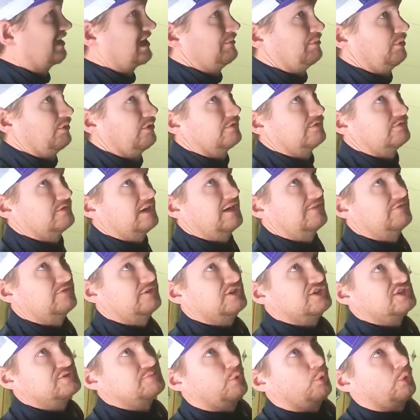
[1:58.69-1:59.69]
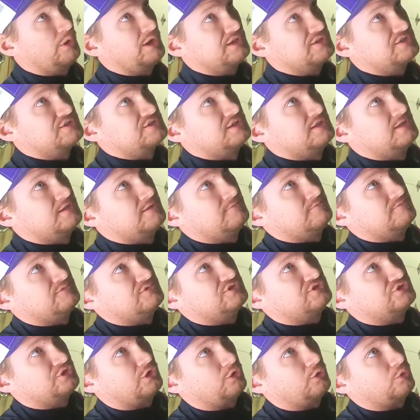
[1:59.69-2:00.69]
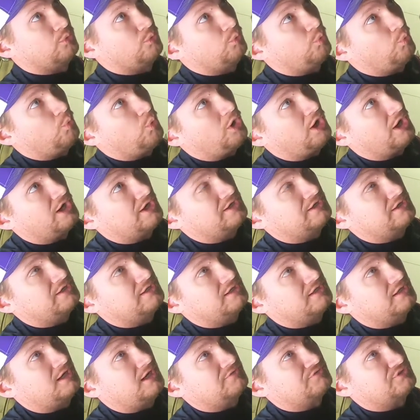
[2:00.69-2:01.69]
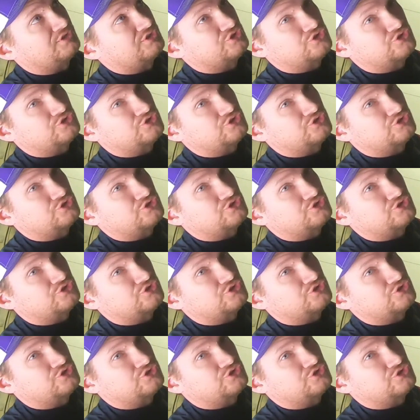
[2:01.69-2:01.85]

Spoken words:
a couple of reference points. So one on the